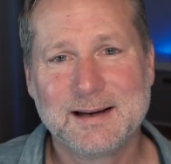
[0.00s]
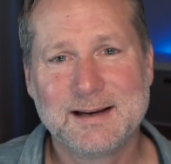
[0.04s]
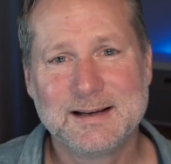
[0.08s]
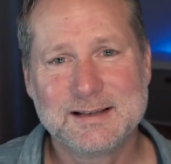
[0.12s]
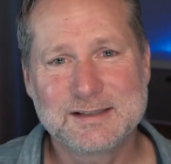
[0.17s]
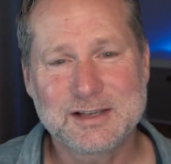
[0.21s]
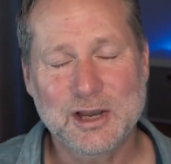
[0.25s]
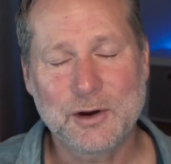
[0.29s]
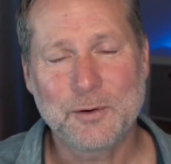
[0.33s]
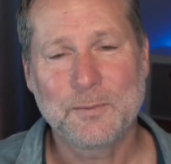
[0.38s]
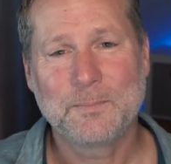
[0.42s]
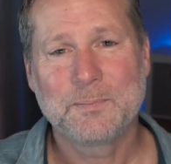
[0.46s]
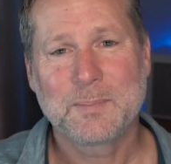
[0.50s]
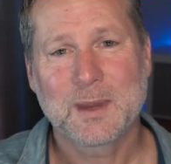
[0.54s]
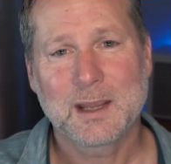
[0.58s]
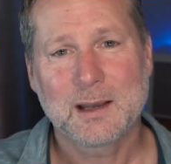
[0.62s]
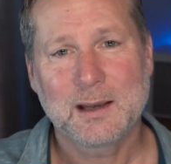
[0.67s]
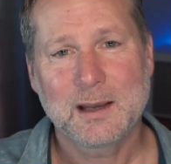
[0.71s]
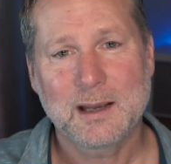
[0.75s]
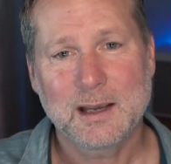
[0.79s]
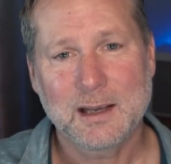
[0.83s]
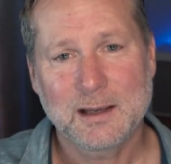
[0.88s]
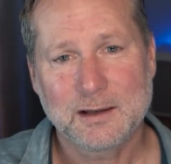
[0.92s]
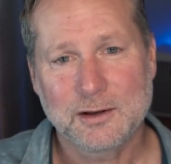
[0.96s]
So
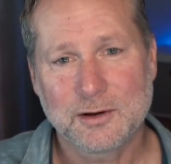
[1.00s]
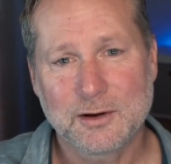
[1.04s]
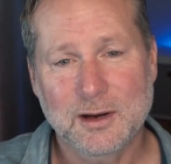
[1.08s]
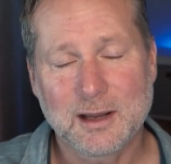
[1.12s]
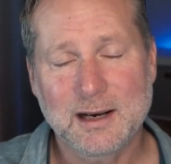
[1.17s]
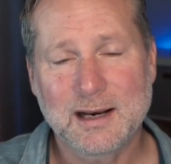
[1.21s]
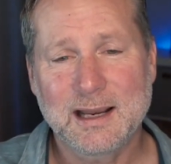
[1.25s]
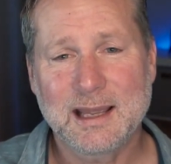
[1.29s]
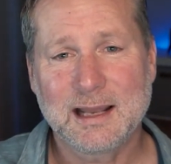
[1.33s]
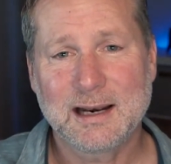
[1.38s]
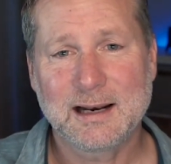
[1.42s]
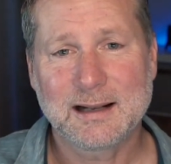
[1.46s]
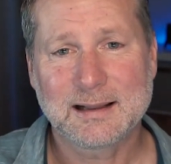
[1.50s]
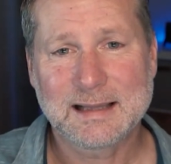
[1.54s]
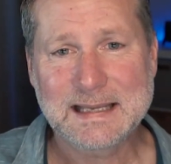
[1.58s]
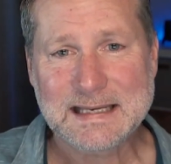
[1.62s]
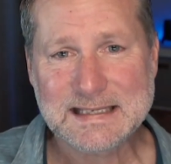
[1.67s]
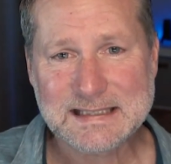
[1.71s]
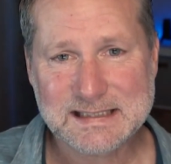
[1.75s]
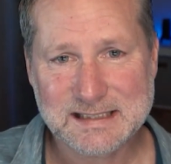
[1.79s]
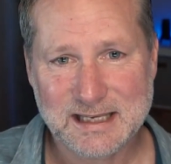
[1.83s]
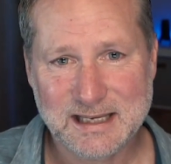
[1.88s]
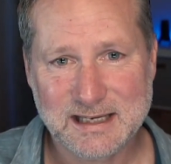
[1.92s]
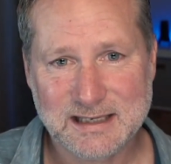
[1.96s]
you're going to get at
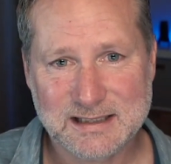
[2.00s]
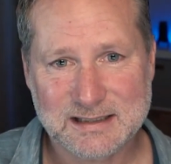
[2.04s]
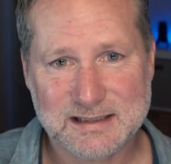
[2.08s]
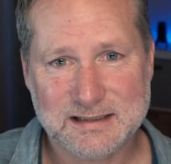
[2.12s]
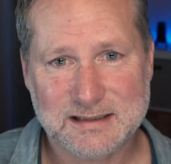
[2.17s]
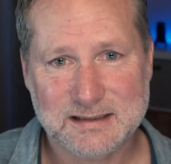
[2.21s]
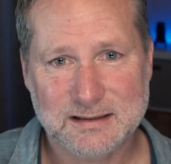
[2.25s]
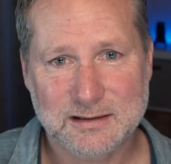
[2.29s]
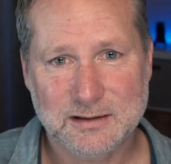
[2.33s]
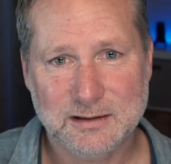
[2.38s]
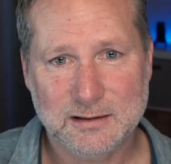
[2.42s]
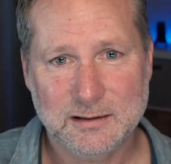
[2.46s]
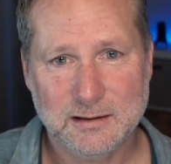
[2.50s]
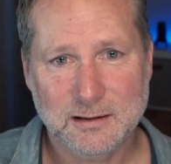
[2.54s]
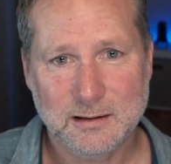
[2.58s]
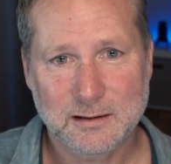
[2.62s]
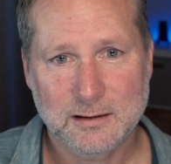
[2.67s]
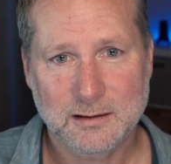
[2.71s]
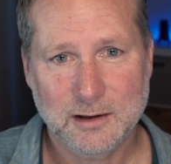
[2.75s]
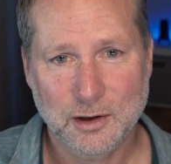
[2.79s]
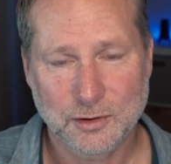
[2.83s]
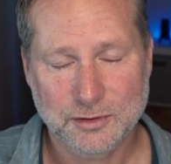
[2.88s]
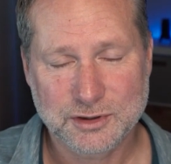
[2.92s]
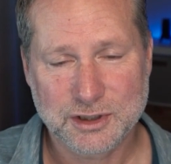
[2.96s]
least 6
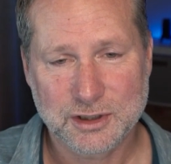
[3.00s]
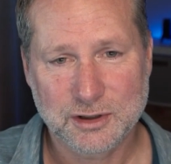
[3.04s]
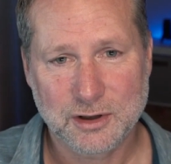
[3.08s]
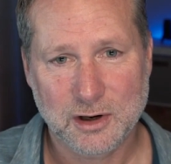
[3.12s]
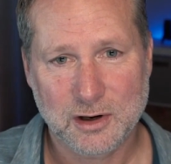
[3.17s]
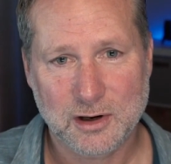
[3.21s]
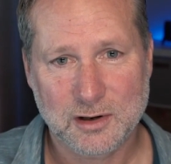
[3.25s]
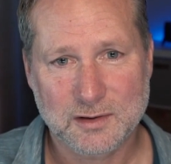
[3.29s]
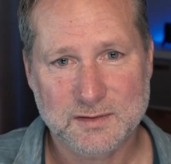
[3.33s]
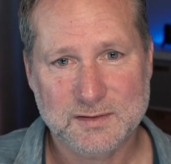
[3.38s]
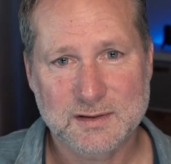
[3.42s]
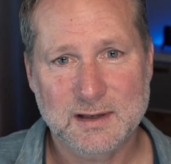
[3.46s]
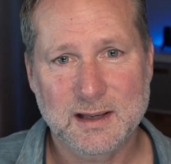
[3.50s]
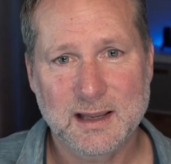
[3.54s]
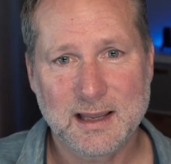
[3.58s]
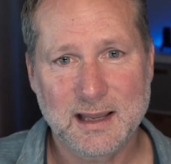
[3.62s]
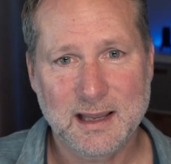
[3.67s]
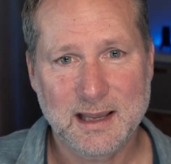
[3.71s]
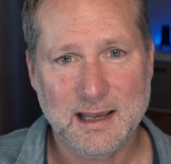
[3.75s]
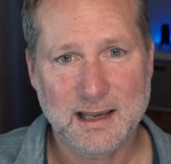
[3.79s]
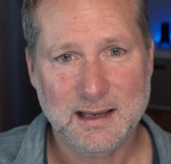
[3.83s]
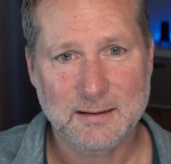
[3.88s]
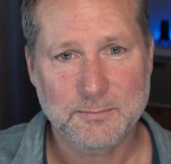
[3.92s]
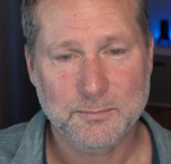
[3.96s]
coaching calls
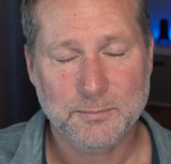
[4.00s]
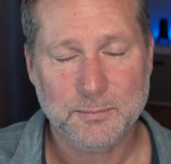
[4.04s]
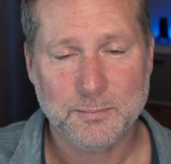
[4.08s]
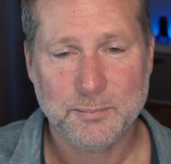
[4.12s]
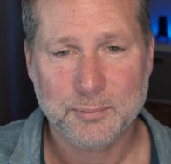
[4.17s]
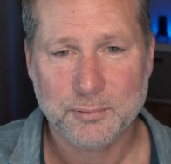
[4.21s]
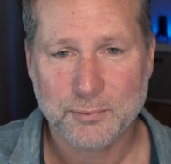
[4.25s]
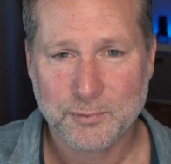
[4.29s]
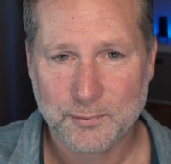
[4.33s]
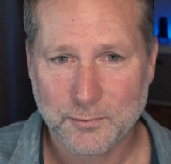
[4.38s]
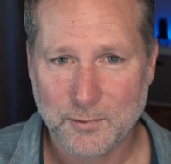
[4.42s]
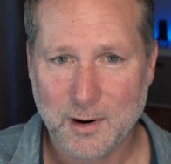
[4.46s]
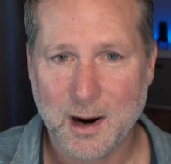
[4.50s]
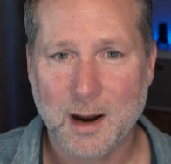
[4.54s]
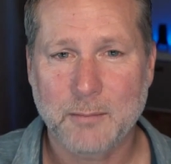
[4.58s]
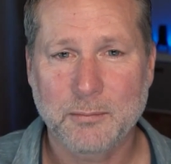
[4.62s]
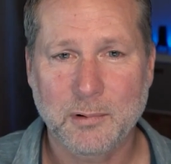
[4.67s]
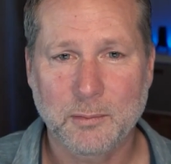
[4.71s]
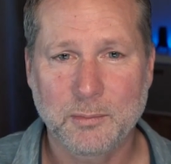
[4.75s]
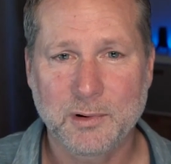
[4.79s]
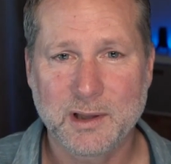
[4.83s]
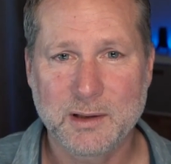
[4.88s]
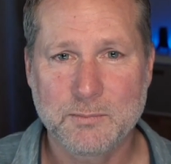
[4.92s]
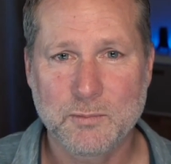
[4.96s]
and
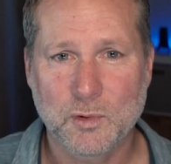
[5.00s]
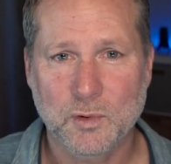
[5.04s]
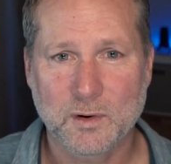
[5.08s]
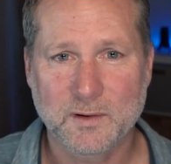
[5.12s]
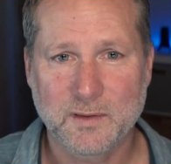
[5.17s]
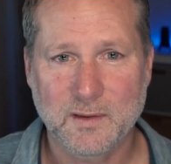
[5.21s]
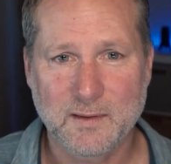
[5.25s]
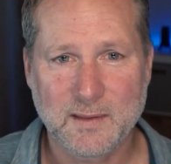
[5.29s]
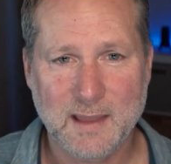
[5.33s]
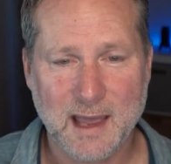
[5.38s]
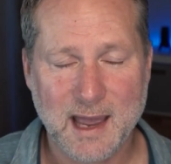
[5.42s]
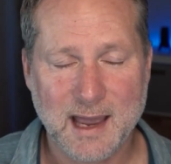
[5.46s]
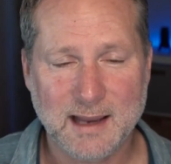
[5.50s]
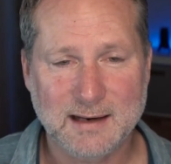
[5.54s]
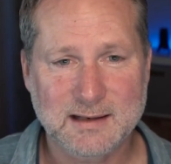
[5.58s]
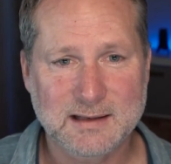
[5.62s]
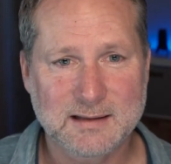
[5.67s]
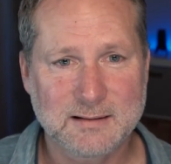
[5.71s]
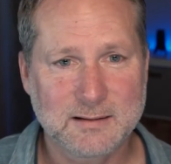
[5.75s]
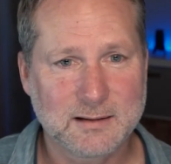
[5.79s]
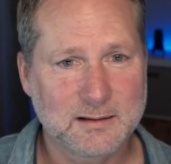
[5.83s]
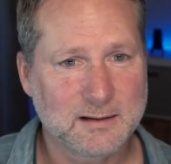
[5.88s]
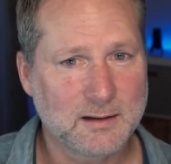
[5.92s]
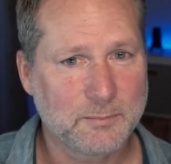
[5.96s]
probably more than that,
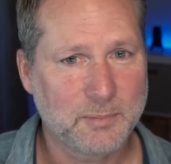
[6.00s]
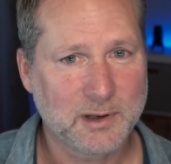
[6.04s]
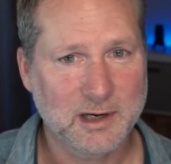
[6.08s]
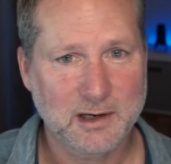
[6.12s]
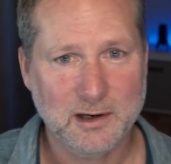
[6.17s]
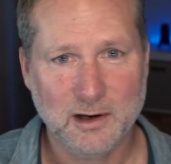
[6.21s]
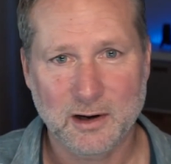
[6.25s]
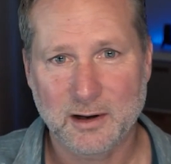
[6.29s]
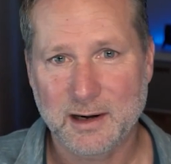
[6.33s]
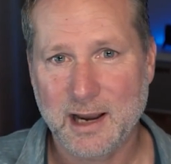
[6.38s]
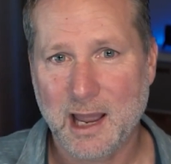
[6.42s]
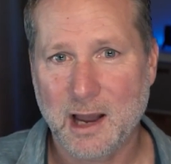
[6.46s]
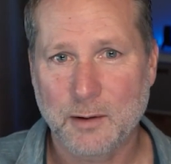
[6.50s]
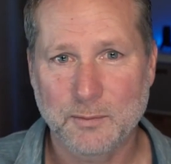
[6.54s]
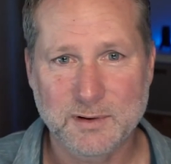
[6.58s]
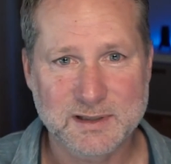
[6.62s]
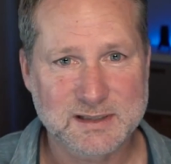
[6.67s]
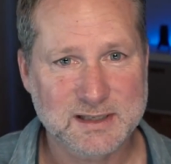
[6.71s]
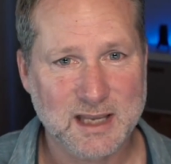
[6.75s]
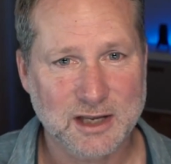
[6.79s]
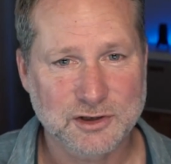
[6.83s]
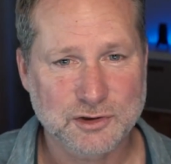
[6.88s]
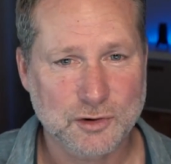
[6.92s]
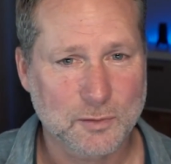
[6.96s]
depending on how we
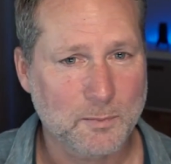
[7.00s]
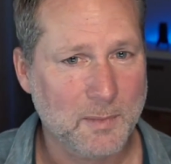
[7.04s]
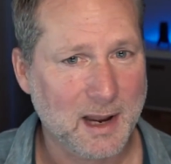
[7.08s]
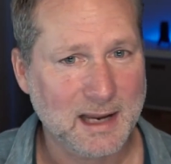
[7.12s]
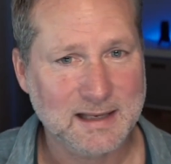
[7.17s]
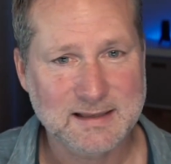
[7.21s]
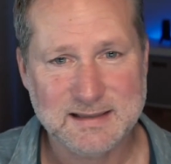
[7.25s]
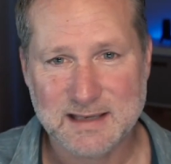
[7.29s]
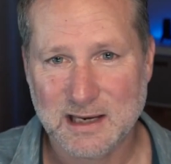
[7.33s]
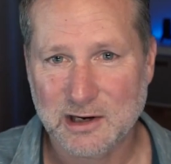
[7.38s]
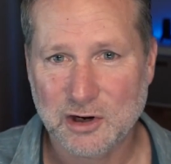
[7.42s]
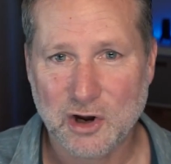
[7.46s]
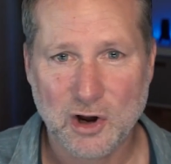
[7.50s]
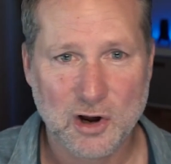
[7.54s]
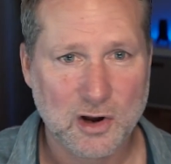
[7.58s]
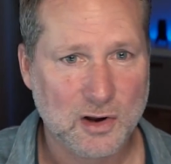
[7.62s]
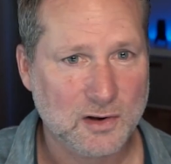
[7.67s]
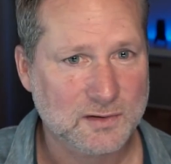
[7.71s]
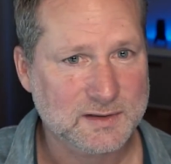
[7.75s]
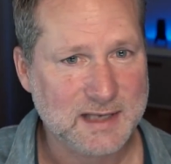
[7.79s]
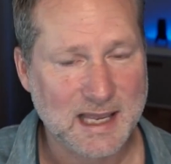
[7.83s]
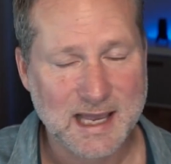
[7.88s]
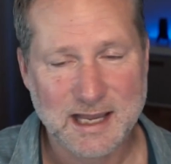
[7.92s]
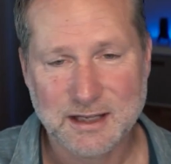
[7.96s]
schedule mindset
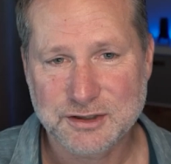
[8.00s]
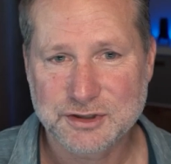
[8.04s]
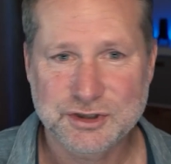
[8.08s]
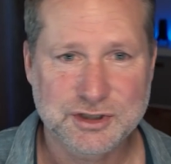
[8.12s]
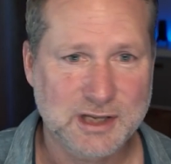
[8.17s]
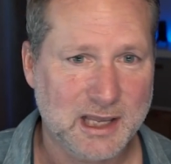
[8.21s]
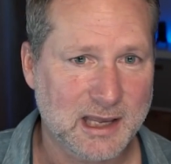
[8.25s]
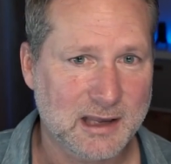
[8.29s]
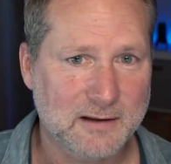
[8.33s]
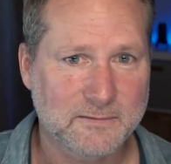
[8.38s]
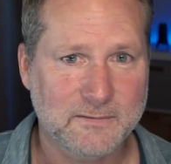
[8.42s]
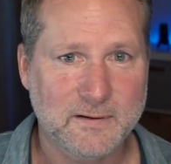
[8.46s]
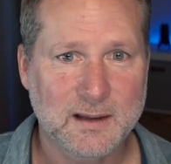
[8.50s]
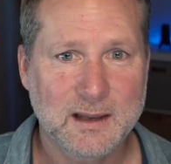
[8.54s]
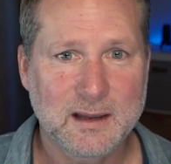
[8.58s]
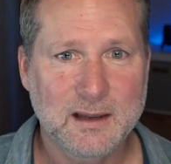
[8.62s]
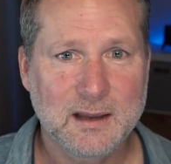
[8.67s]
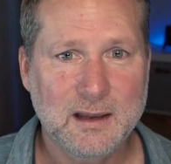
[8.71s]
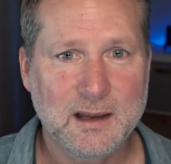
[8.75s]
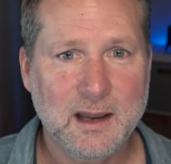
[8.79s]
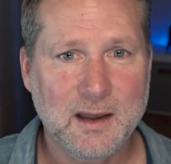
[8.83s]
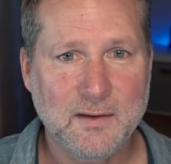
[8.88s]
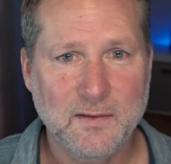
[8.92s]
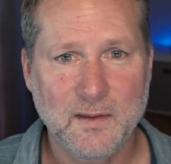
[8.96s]
calls, edge dev,
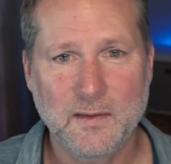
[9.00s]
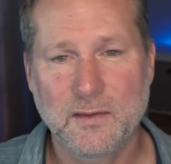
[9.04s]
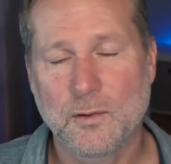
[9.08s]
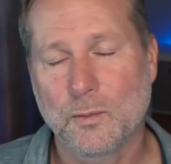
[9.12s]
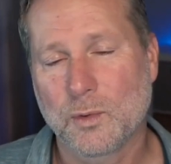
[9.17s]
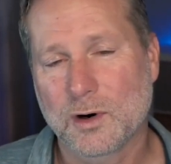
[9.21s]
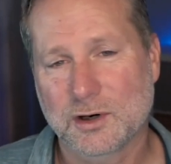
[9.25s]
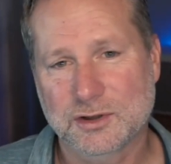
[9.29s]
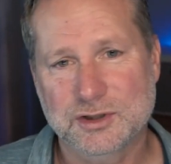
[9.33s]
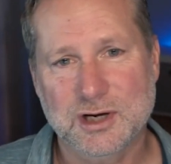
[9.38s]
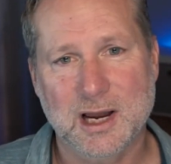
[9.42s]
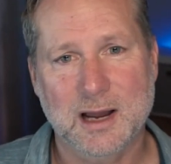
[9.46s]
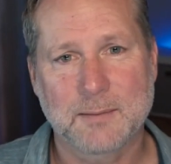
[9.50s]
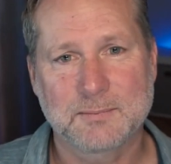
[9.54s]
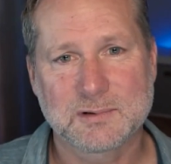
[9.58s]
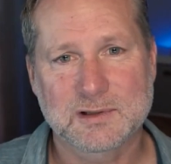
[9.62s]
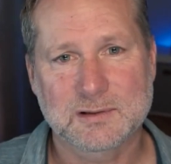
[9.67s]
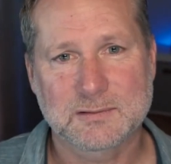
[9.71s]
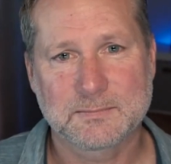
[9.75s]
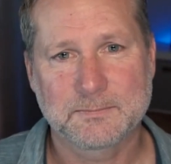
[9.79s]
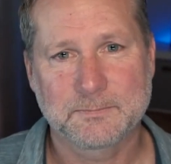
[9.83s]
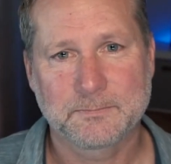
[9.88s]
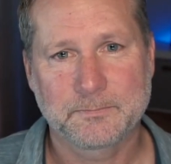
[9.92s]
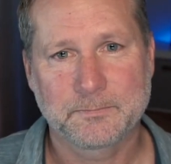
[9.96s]
and then the
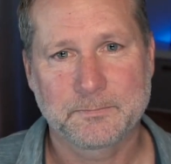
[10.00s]
workshops.